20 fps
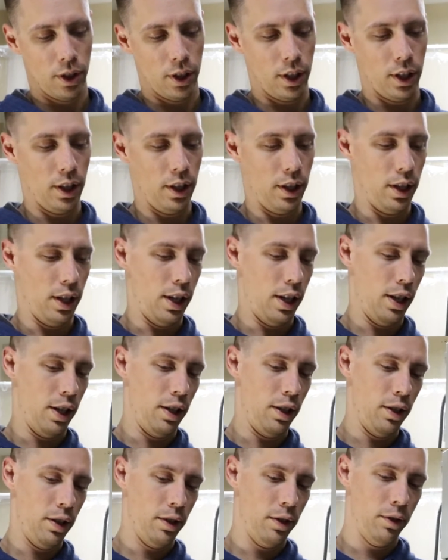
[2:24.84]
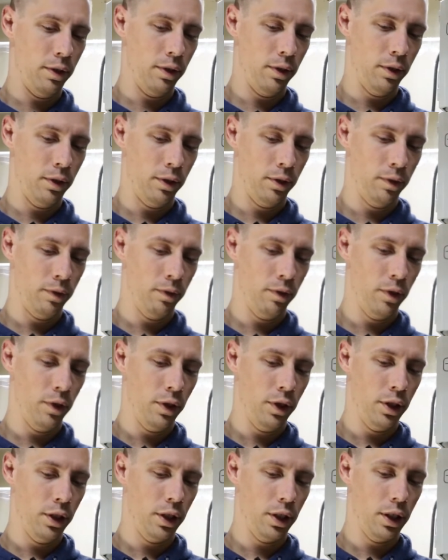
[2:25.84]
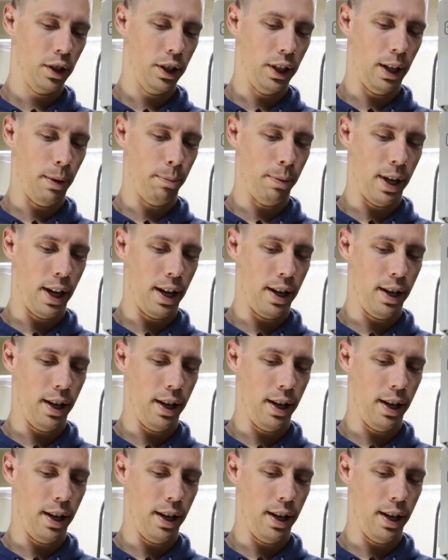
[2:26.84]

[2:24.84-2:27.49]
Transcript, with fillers: and then clamp that